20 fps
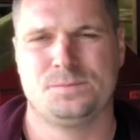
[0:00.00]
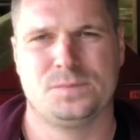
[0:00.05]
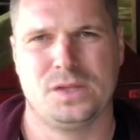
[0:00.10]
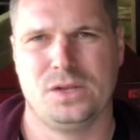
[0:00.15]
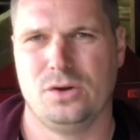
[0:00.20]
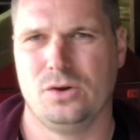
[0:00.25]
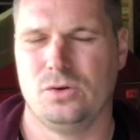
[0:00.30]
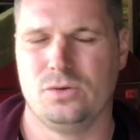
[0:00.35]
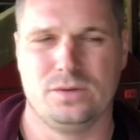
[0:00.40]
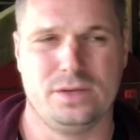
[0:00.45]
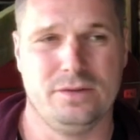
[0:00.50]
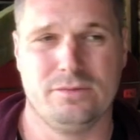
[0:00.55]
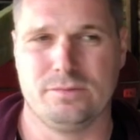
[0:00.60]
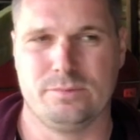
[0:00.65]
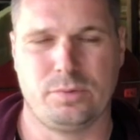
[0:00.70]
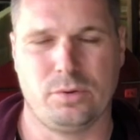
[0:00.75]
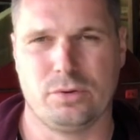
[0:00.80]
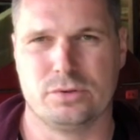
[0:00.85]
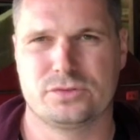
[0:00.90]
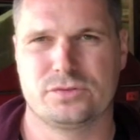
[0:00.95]
you know, even
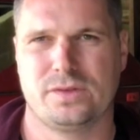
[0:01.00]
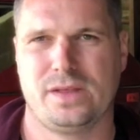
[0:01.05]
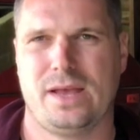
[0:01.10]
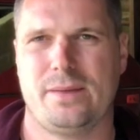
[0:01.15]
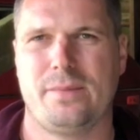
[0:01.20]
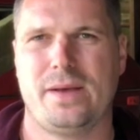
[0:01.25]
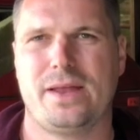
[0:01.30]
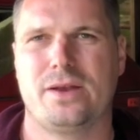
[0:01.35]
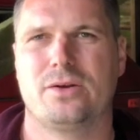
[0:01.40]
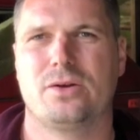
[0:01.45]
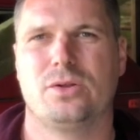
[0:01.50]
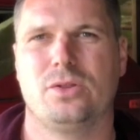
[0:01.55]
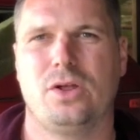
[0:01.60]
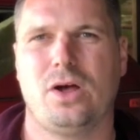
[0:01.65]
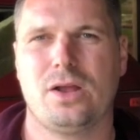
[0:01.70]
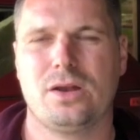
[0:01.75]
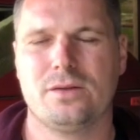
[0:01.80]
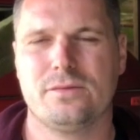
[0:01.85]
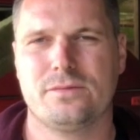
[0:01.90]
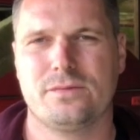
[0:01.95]
Porsche for that matter, a
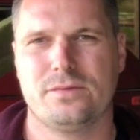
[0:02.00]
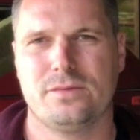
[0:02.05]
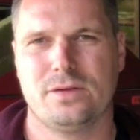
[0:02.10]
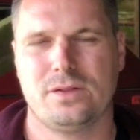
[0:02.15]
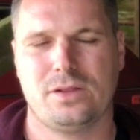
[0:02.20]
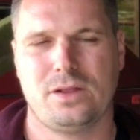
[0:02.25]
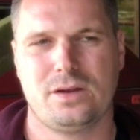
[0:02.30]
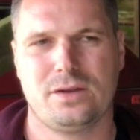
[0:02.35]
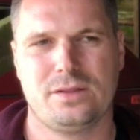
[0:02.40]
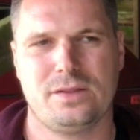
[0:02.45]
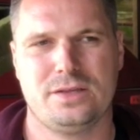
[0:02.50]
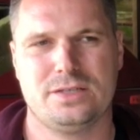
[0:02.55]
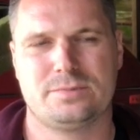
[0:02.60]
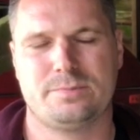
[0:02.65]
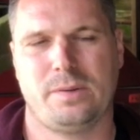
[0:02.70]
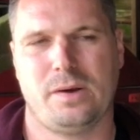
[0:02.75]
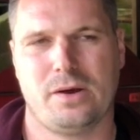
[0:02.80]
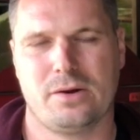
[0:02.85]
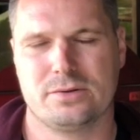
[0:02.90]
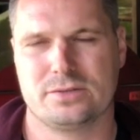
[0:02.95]
lot of these
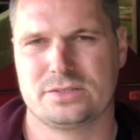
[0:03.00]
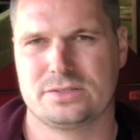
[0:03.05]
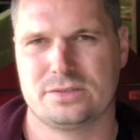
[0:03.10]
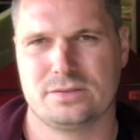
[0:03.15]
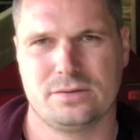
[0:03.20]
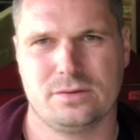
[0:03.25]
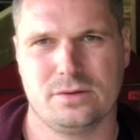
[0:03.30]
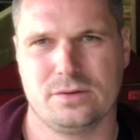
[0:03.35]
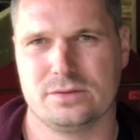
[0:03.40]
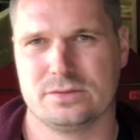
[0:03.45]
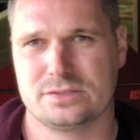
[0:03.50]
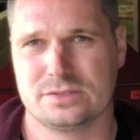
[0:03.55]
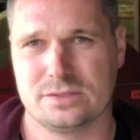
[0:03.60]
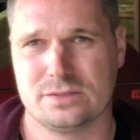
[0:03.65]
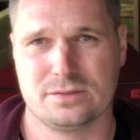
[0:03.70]
parts, or